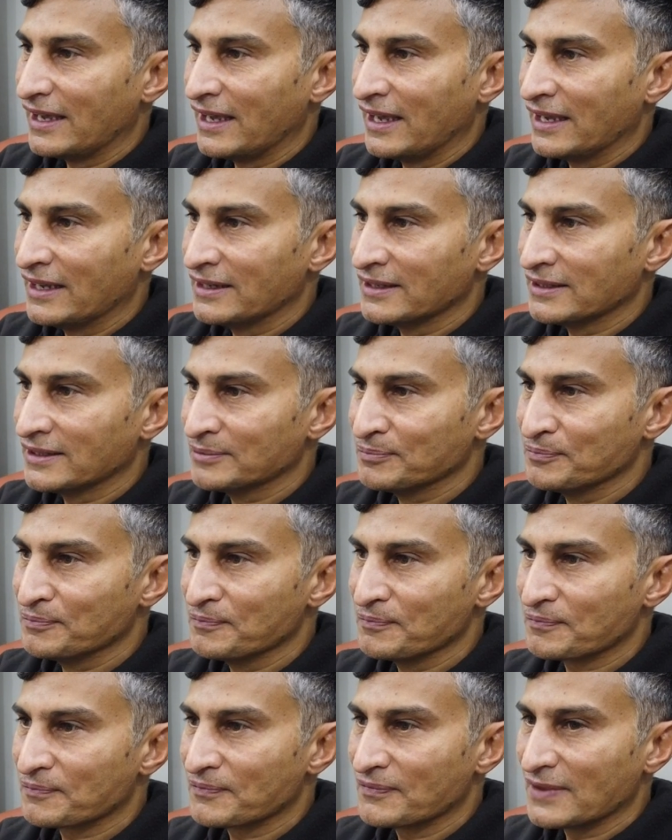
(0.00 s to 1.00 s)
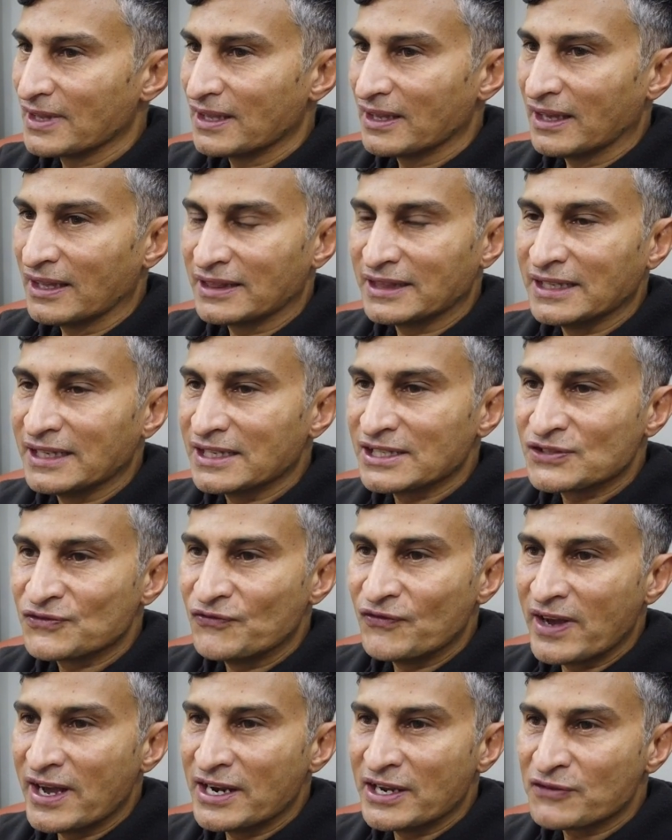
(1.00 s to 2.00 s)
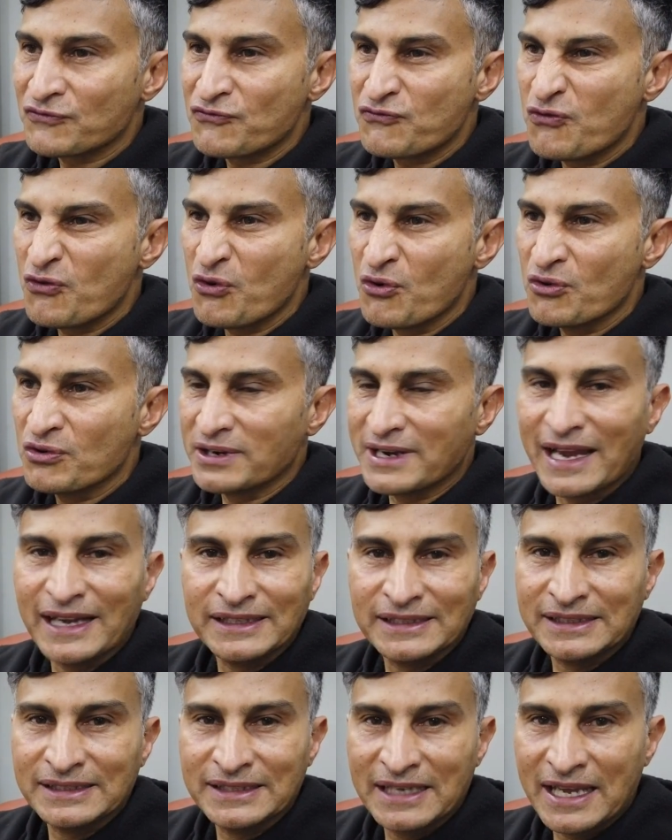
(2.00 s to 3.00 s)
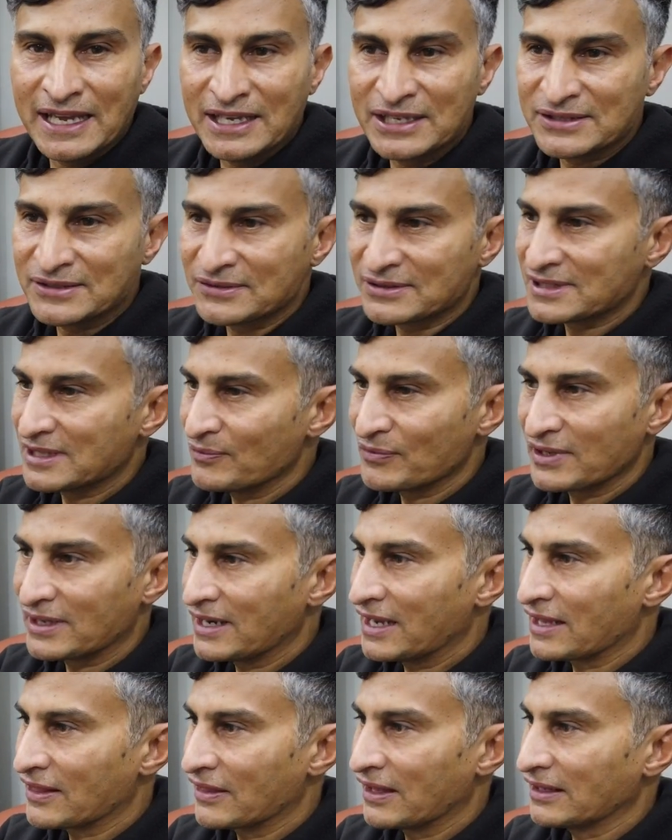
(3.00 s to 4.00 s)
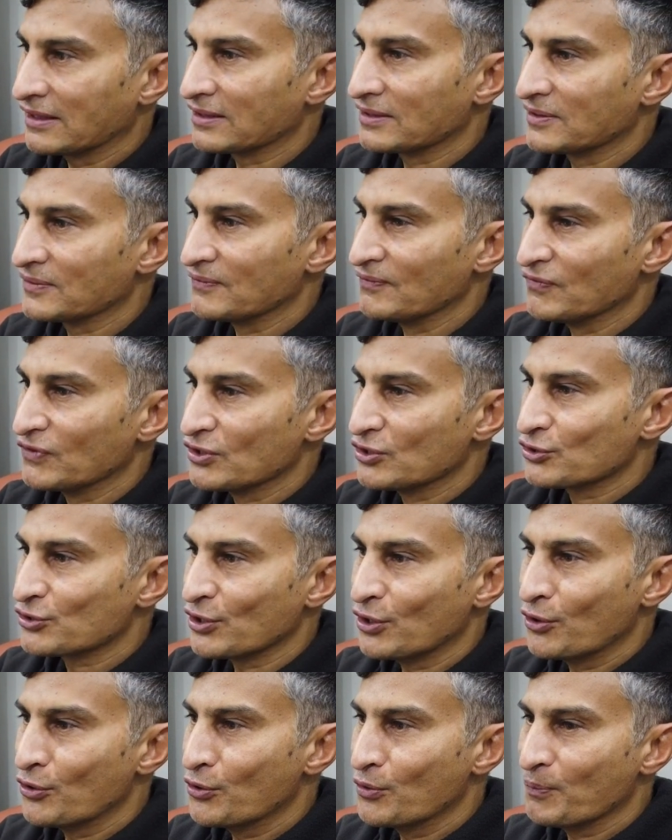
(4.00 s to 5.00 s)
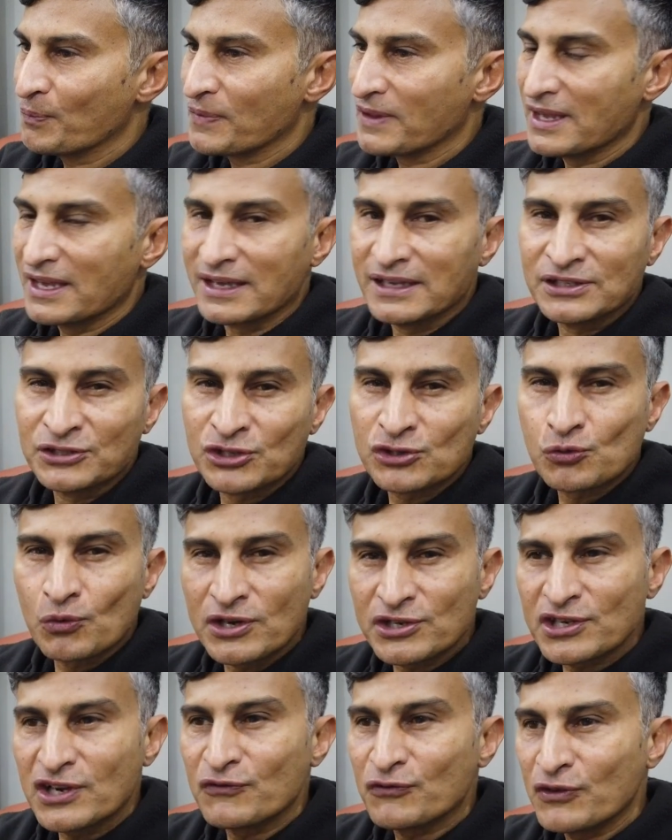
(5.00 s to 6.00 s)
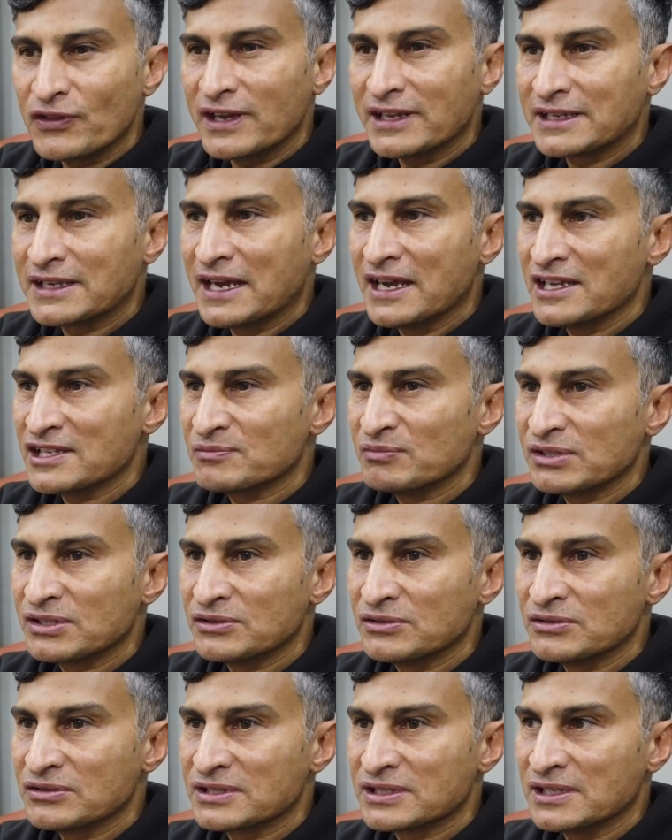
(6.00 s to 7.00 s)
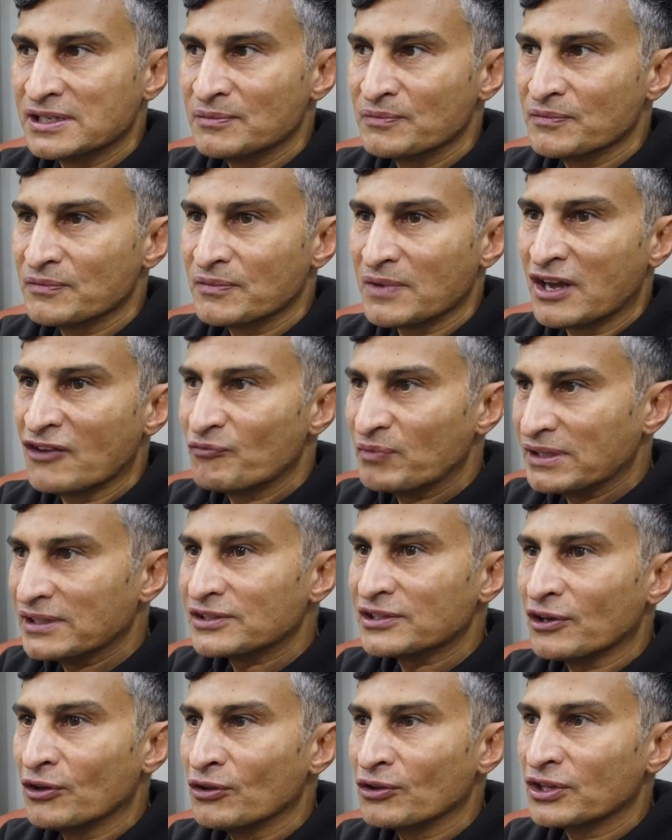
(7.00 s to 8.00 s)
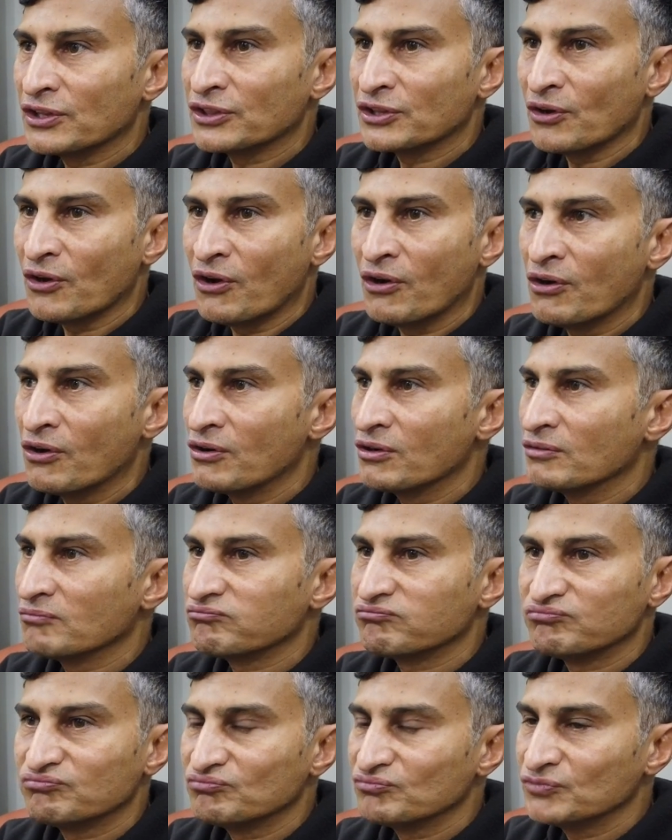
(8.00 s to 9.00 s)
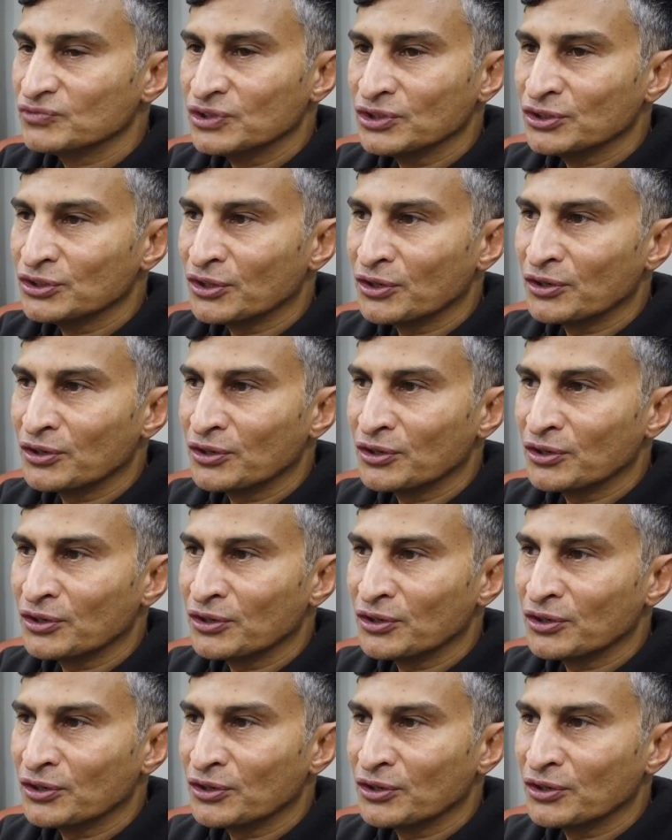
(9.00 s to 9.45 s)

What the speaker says: and I think it's valid for 90 days or something like that. So just watch out for that, guys, because I've been told that there are, you